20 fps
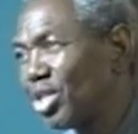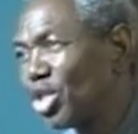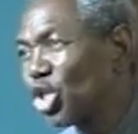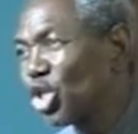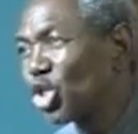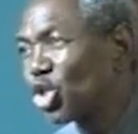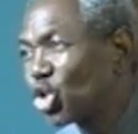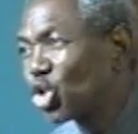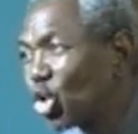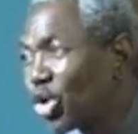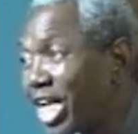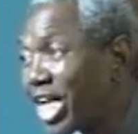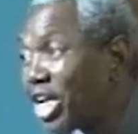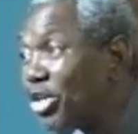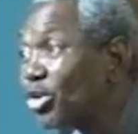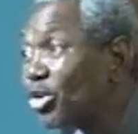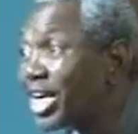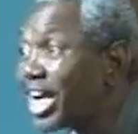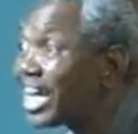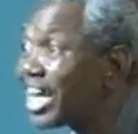so that you
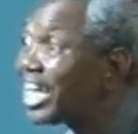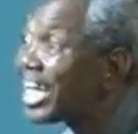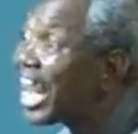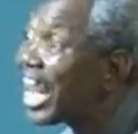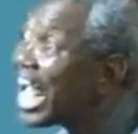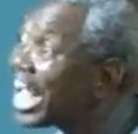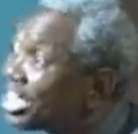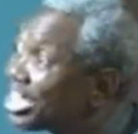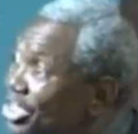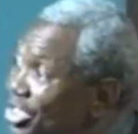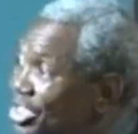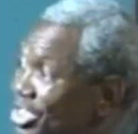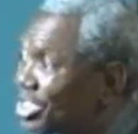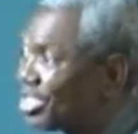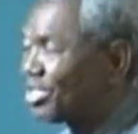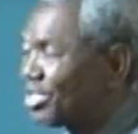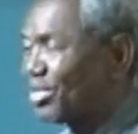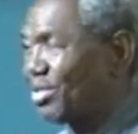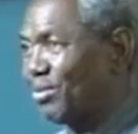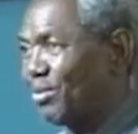can
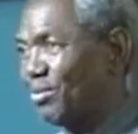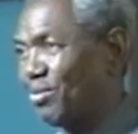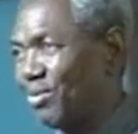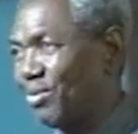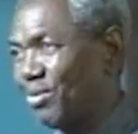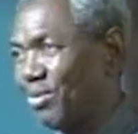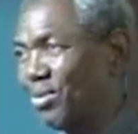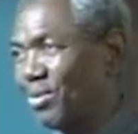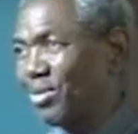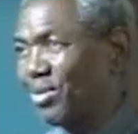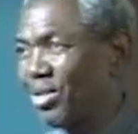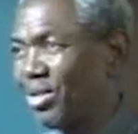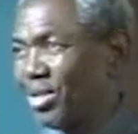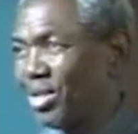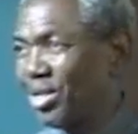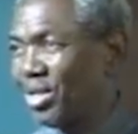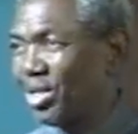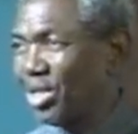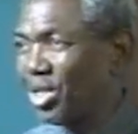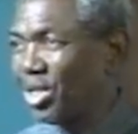last,
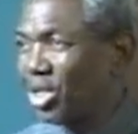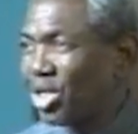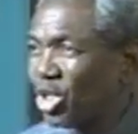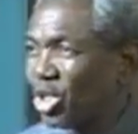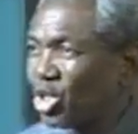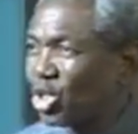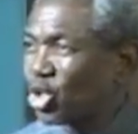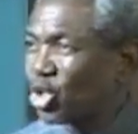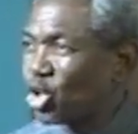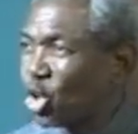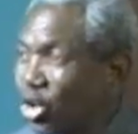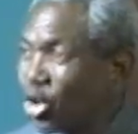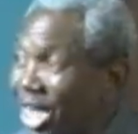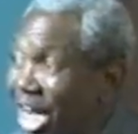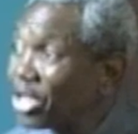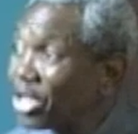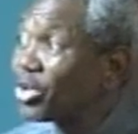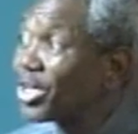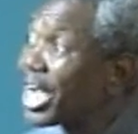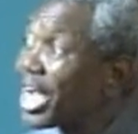so that
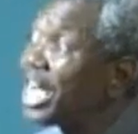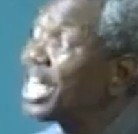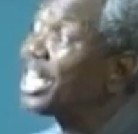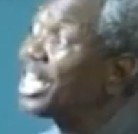you can